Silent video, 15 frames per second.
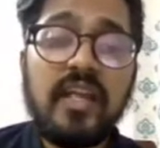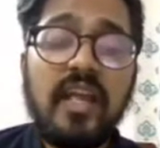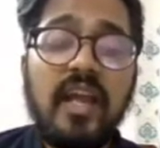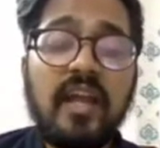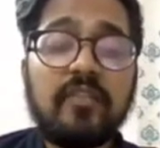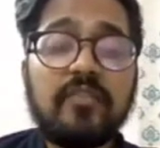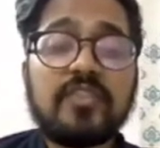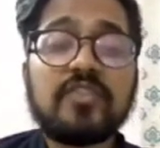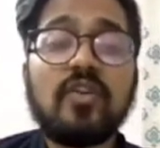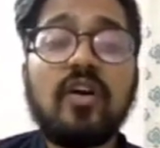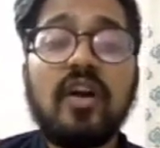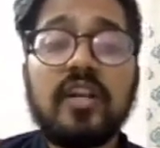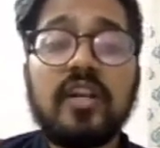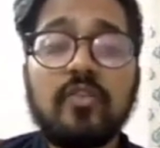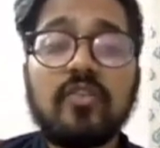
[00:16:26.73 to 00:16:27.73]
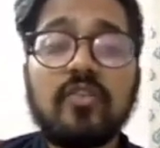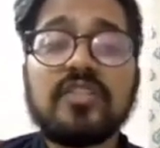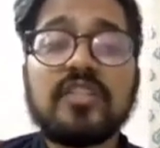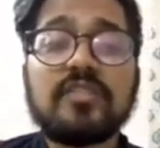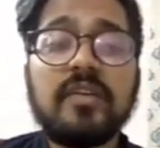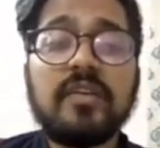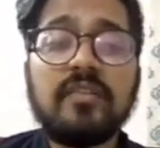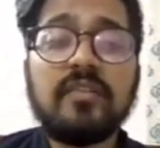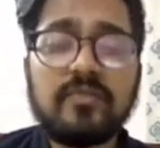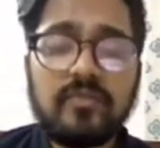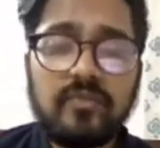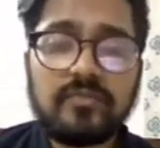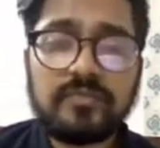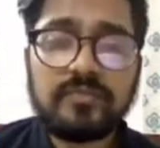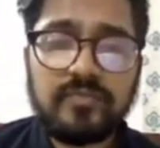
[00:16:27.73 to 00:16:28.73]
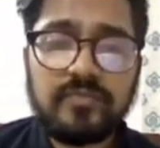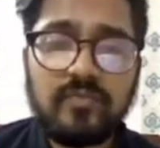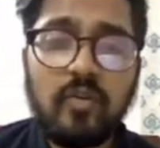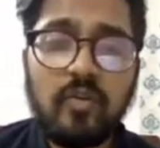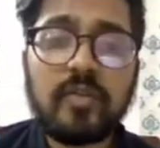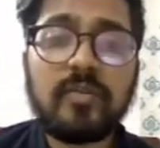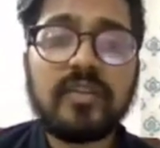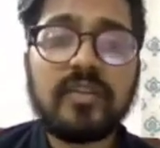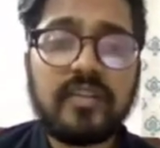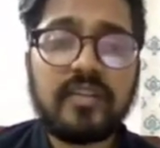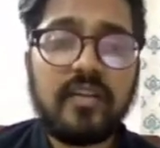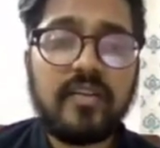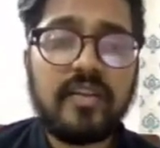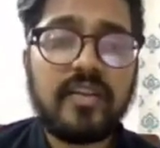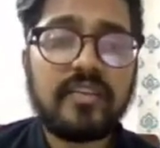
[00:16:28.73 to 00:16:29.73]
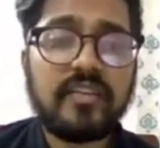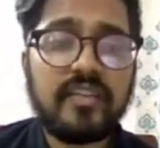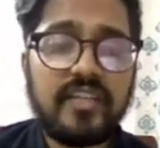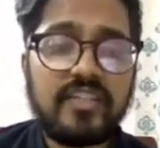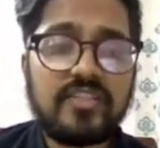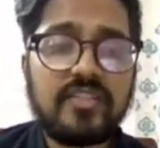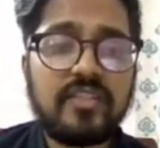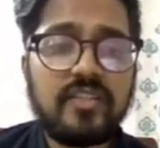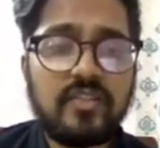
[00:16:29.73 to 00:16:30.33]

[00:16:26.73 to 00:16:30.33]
and which ideology is being followed by the country and the nation.